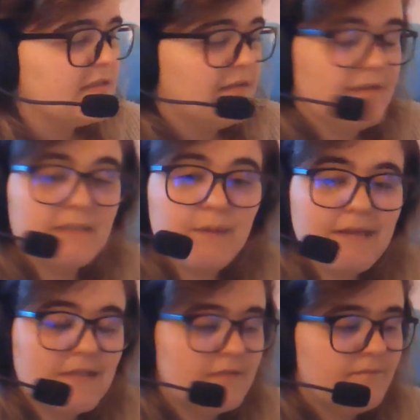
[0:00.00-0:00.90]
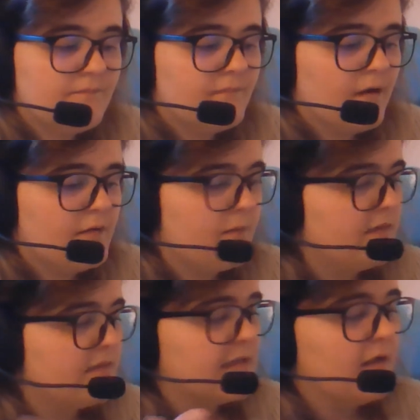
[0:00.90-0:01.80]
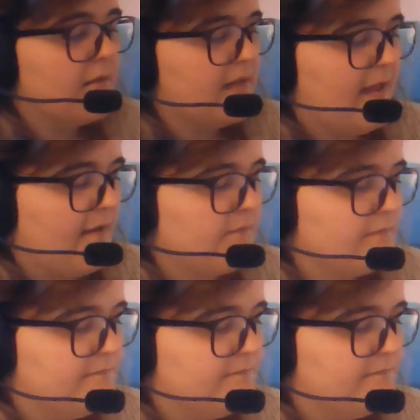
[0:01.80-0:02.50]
in this waste are the ones I already have.